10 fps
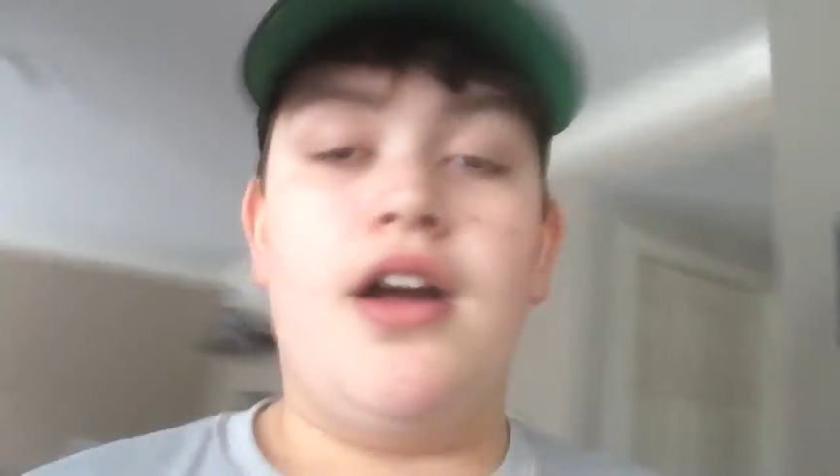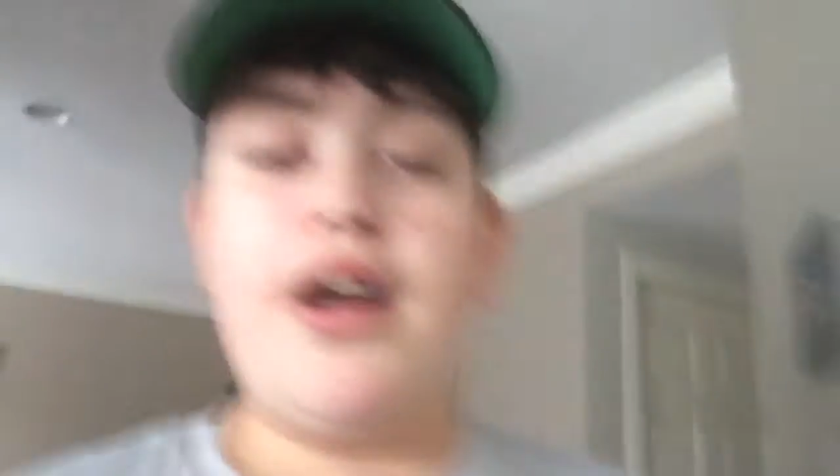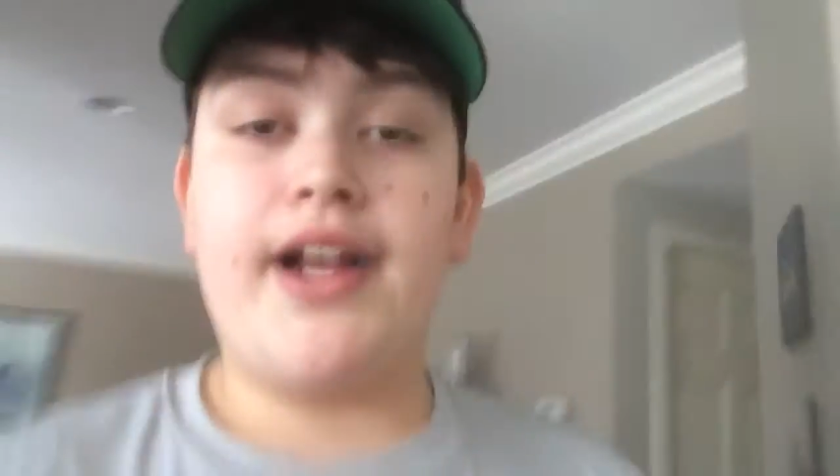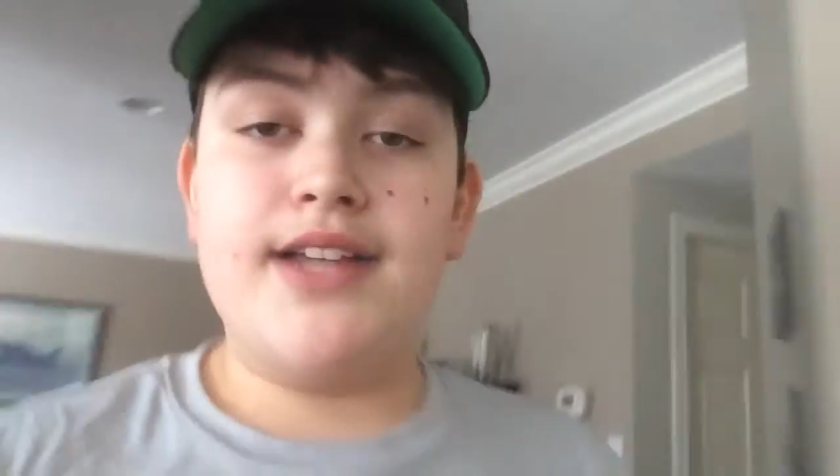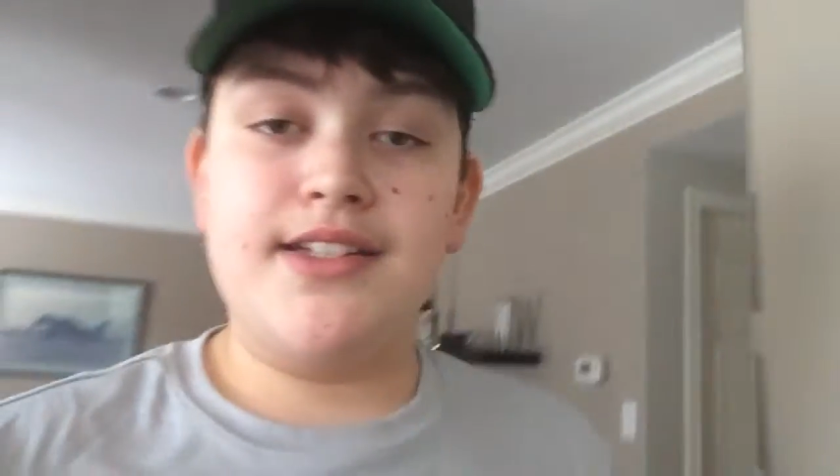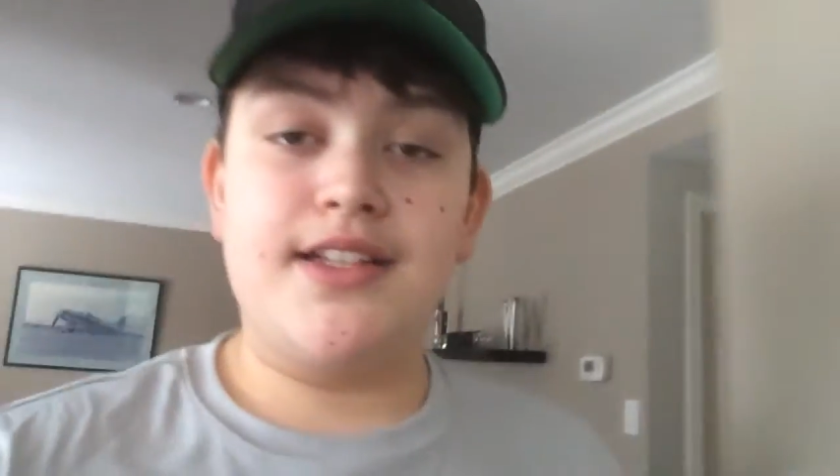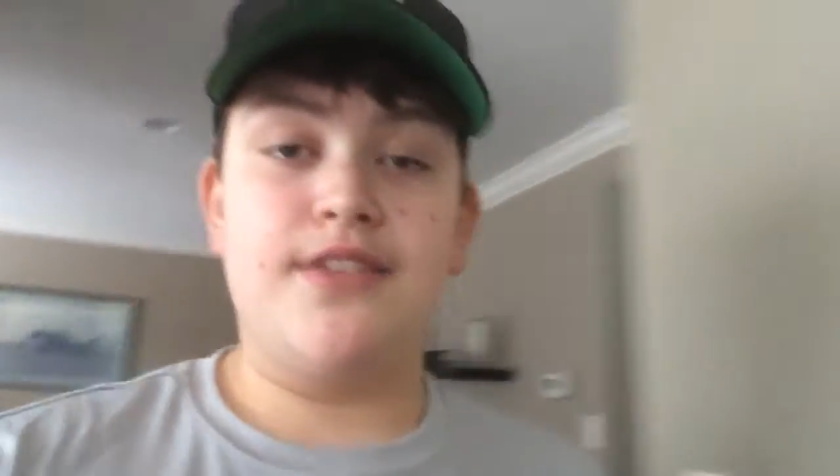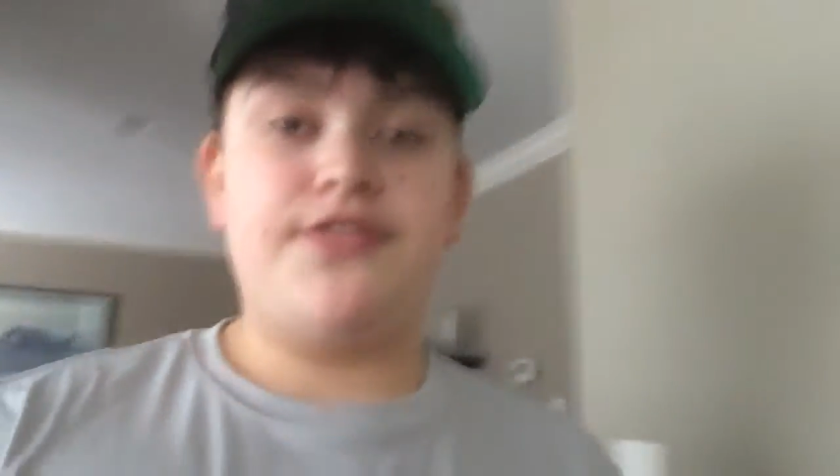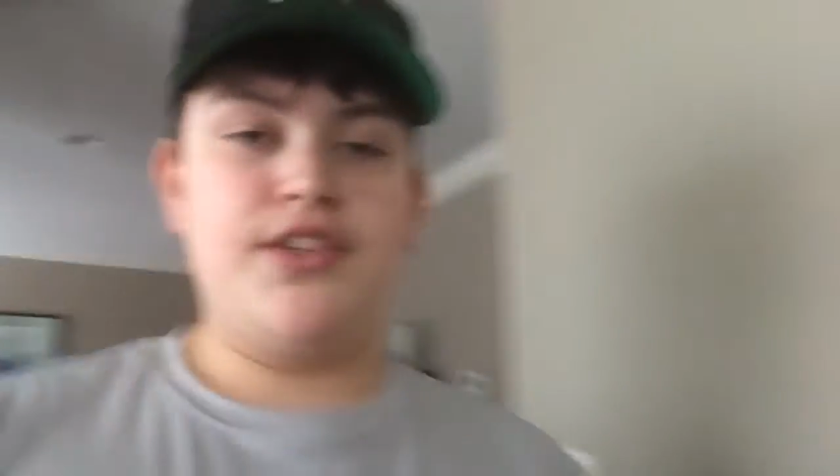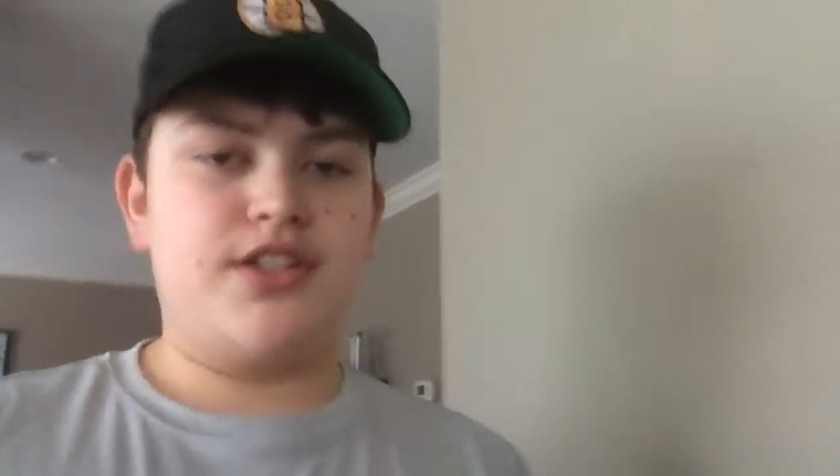Alright guys, that does
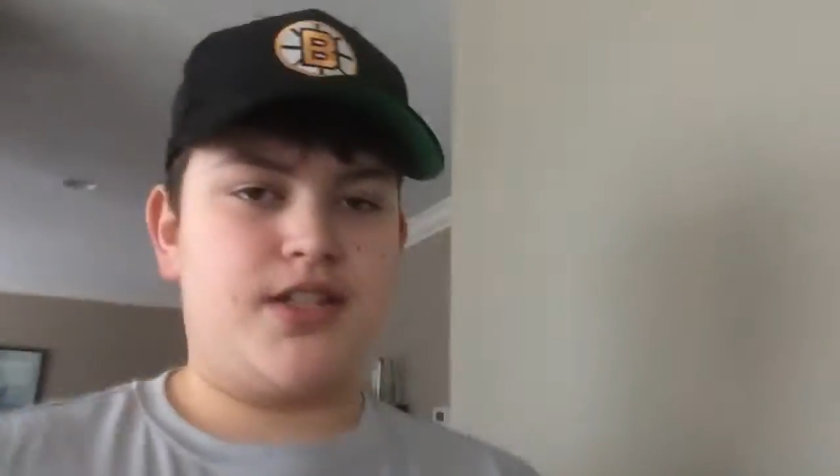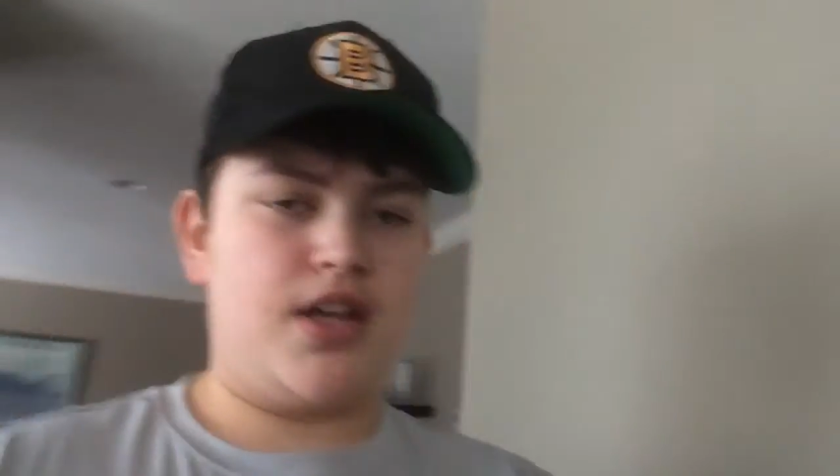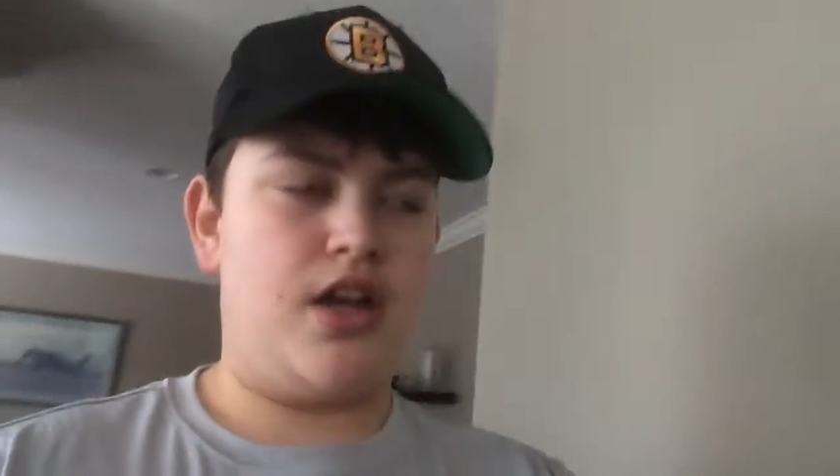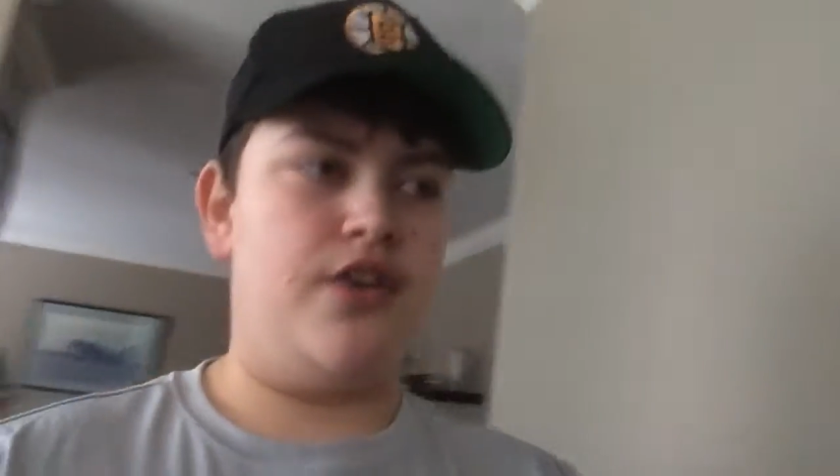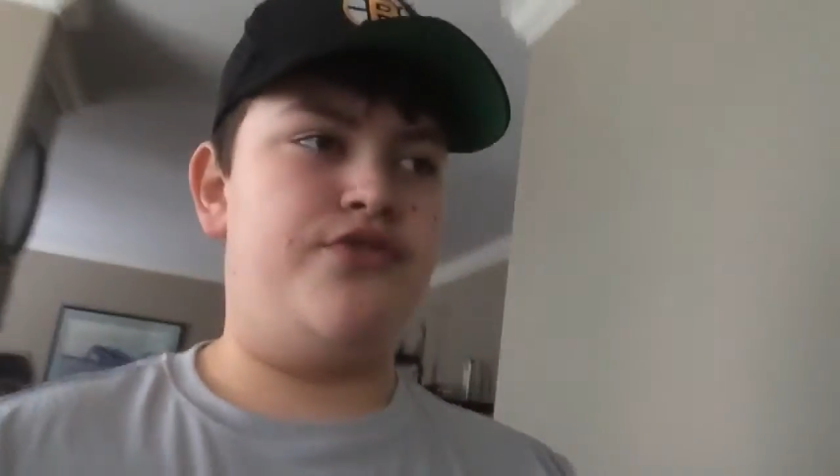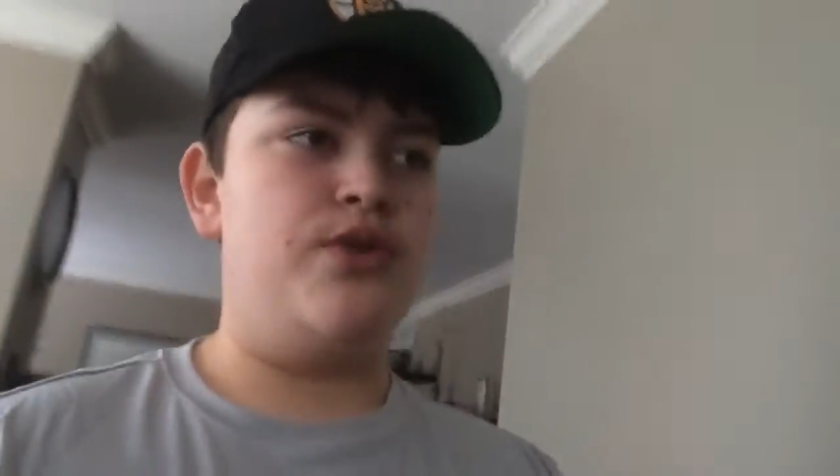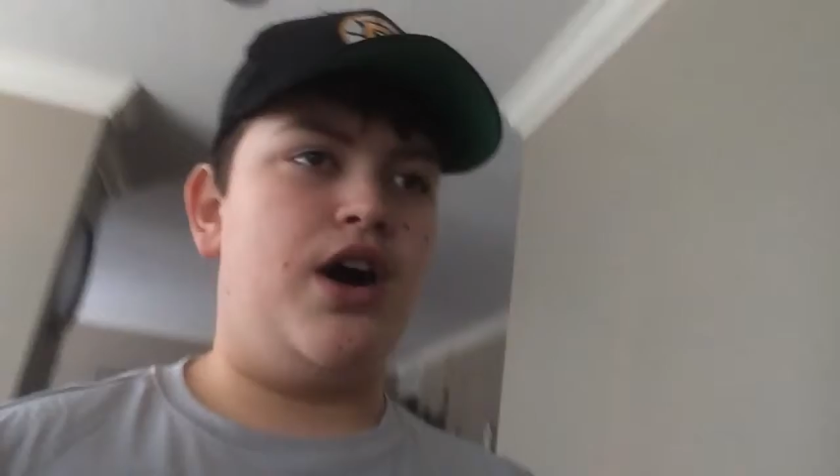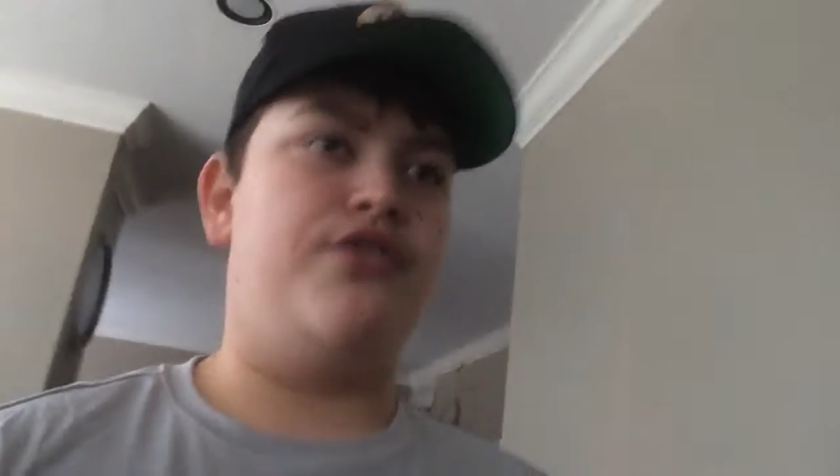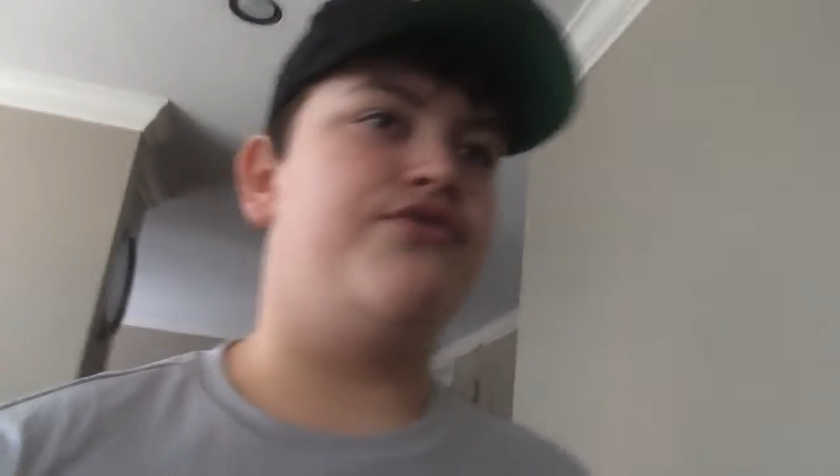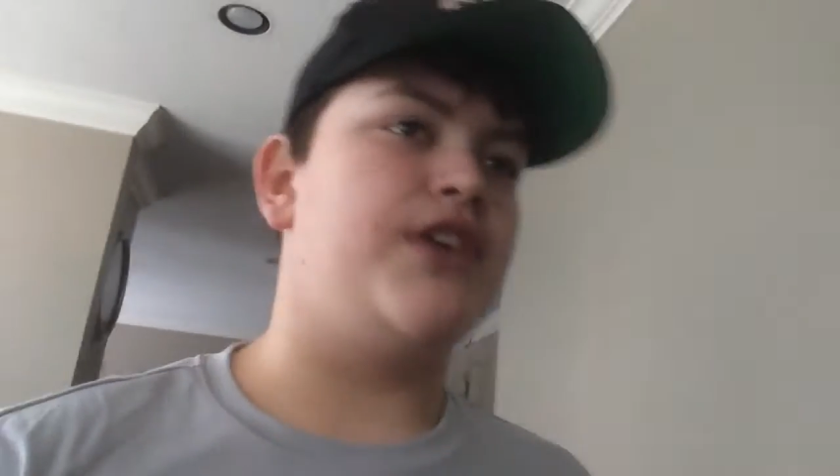it for this
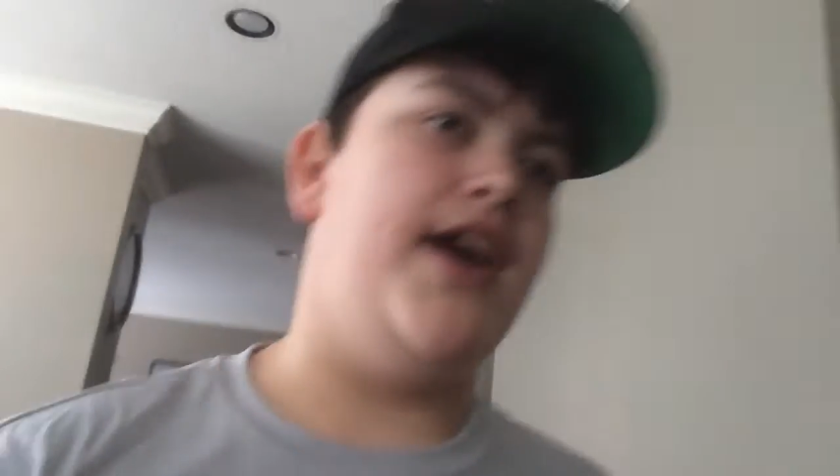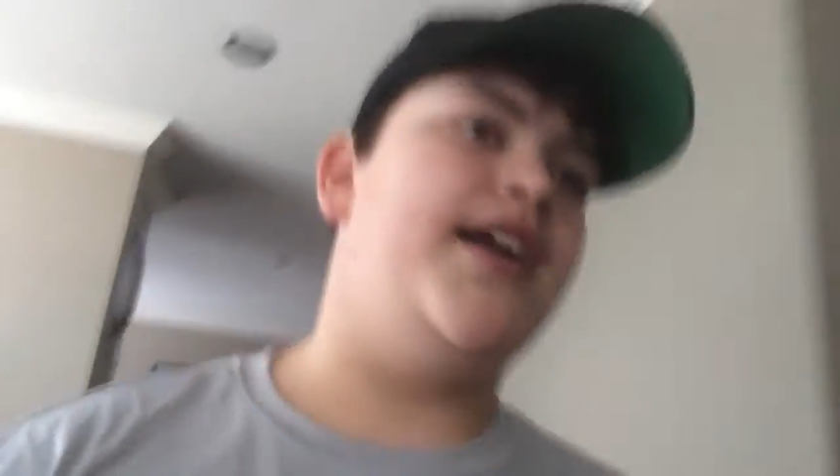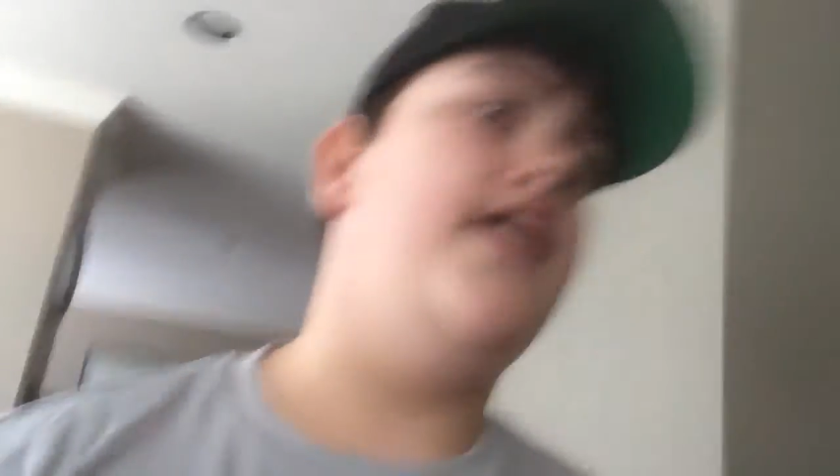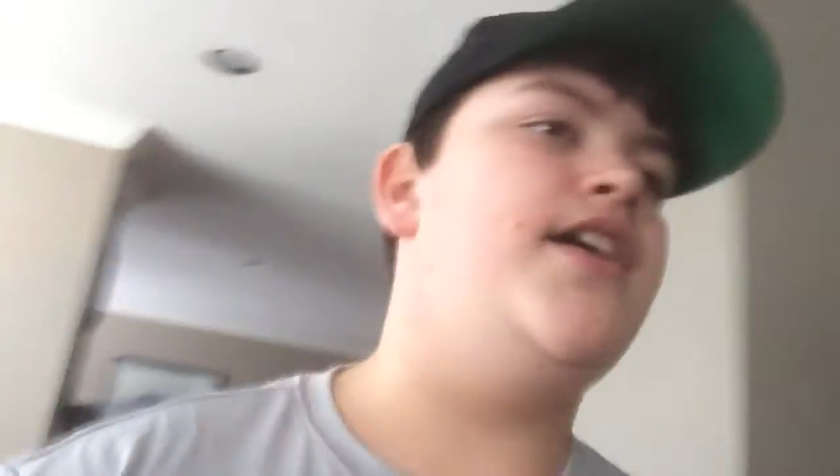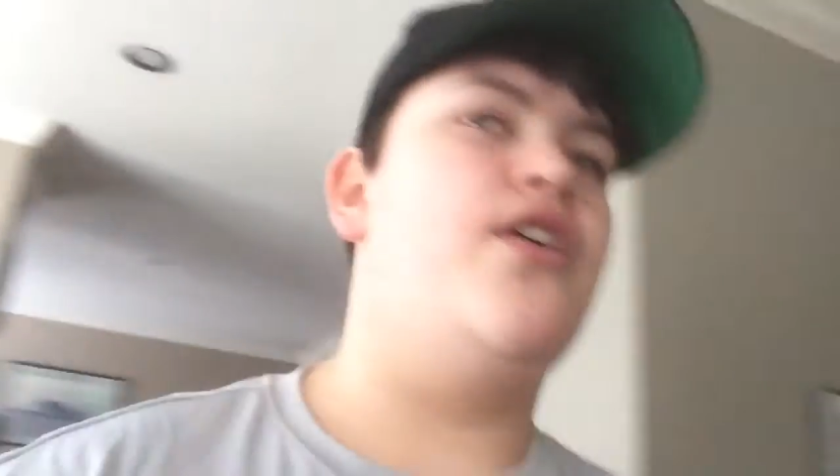Fooel Friday.